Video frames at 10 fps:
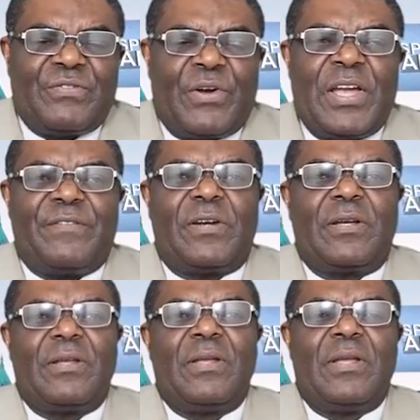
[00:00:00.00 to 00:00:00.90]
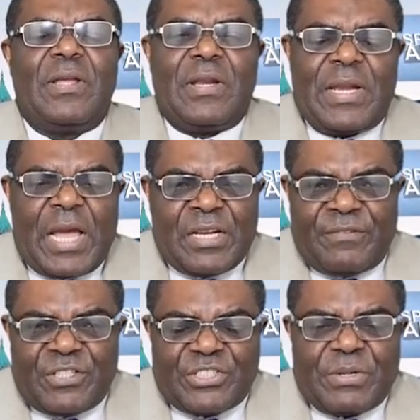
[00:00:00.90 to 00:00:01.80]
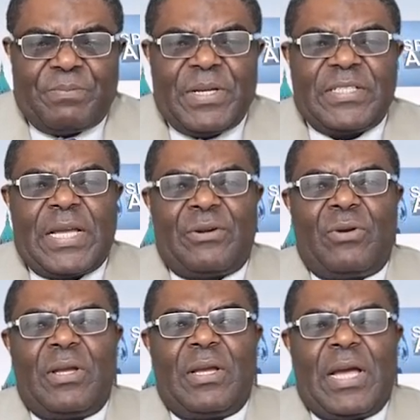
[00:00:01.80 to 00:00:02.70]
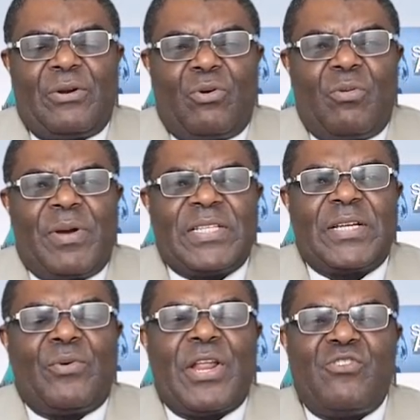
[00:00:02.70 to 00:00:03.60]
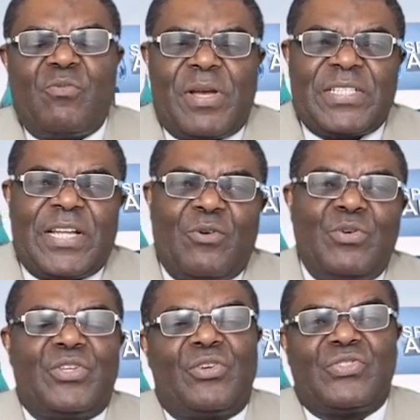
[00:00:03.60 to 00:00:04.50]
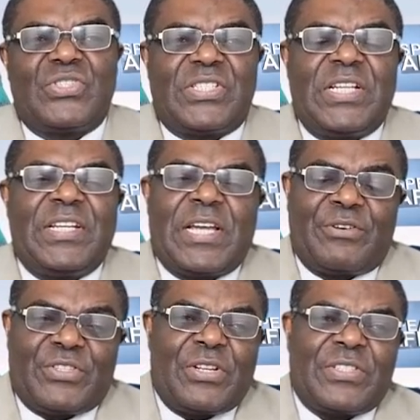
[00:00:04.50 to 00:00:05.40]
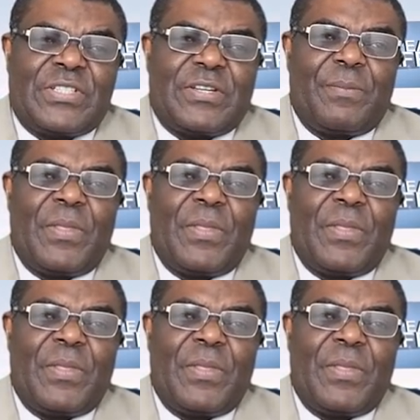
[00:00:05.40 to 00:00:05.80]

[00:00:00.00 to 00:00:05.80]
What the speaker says: forever. Now they've just replaced an old master with a new master who is also stealing their resources.